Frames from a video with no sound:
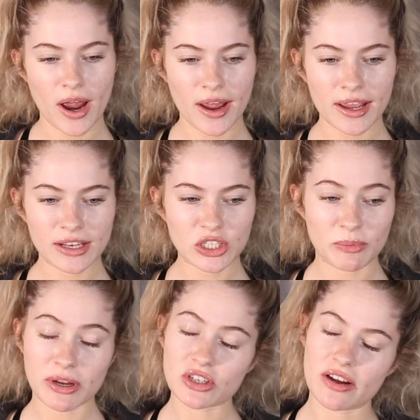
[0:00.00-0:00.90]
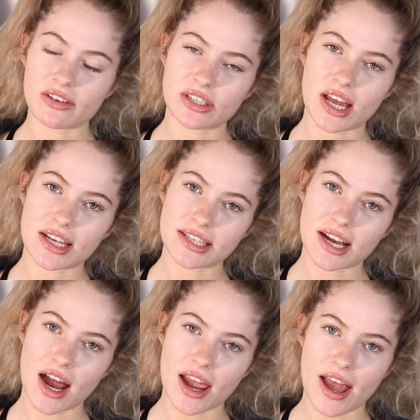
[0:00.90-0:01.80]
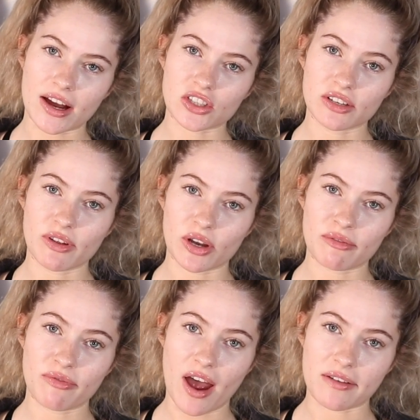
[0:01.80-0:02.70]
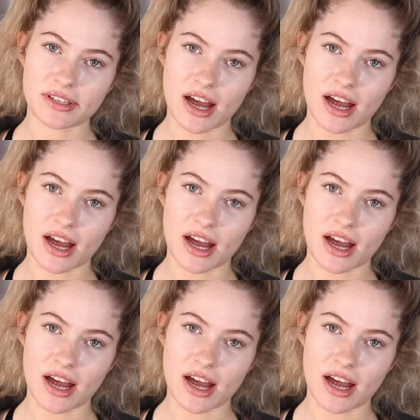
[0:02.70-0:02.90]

I took my driver's test, I actually failed it five